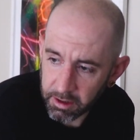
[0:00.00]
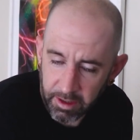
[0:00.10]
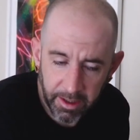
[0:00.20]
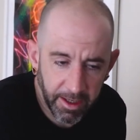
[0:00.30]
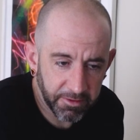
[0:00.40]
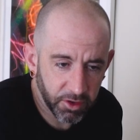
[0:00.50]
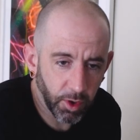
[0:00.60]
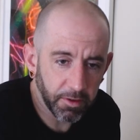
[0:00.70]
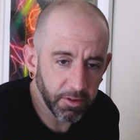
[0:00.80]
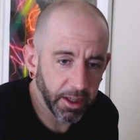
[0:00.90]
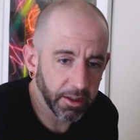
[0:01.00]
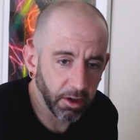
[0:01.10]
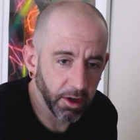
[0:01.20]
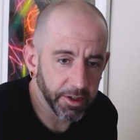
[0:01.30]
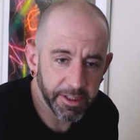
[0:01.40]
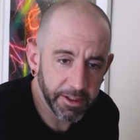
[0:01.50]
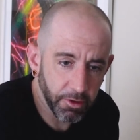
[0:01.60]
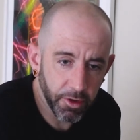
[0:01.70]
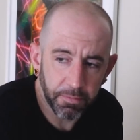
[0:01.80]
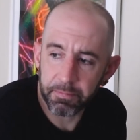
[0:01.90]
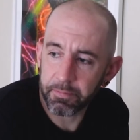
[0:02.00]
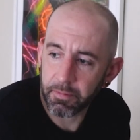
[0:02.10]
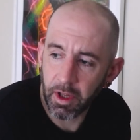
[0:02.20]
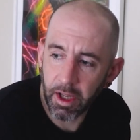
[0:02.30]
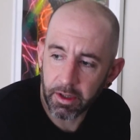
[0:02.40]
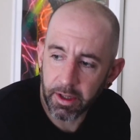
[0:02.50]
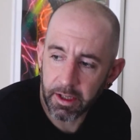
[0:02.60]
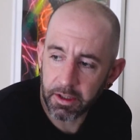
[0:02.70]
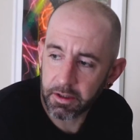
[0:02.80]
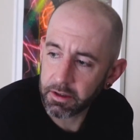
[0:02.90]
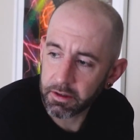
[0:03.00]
they have a 12 light R&D room, and they